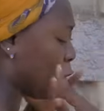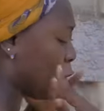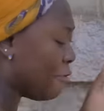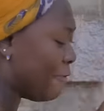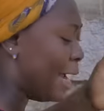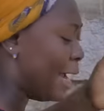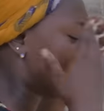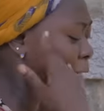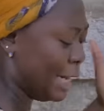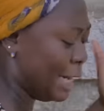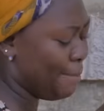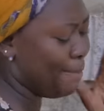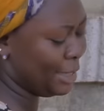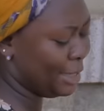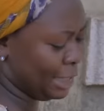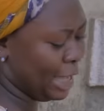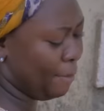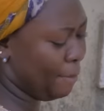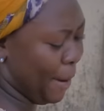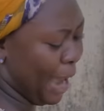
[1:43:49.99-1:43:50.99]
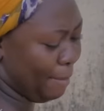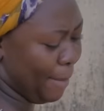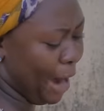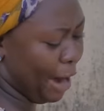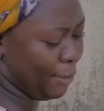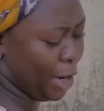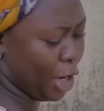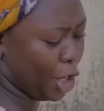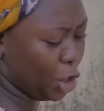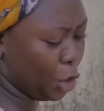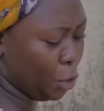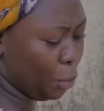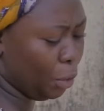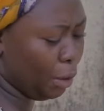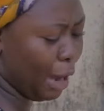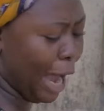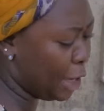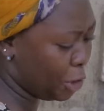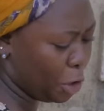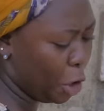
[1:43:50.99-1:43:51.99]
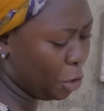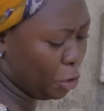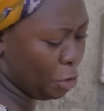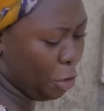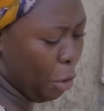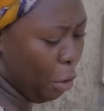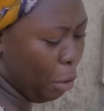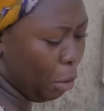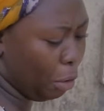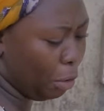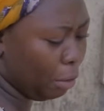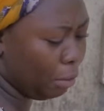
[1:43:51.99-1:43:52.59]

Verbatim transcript: know if I did a mistake by marrying you. I don't know.